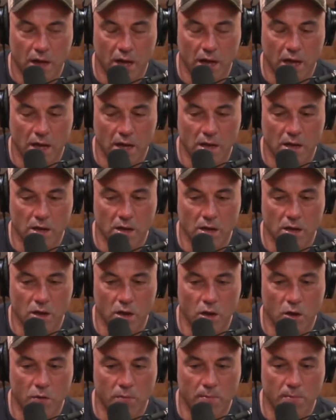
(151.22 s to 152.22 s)
And
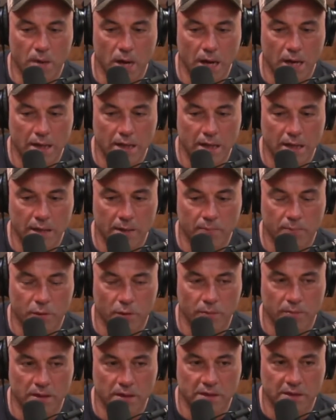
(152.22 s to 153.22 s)
no mining
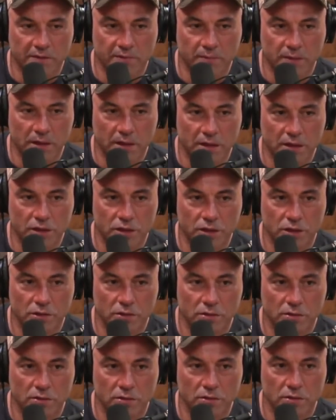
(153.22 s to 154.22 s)
permits have been
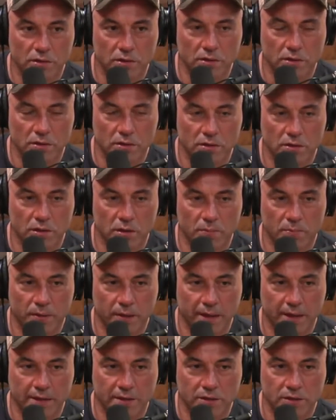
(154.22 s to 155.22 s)
issued. There's no
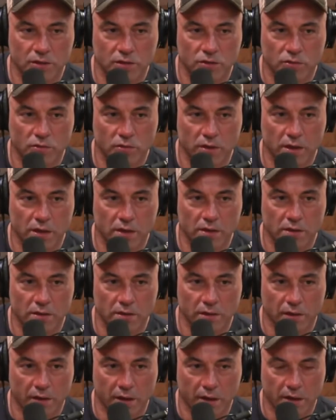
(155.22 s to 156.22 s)
plans to drill
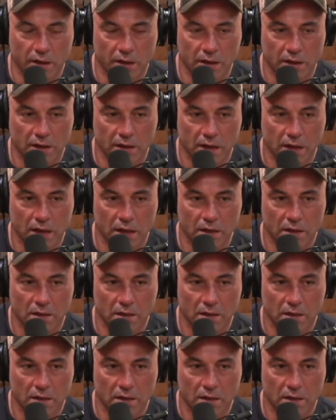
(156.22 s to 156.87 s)
or anything like that.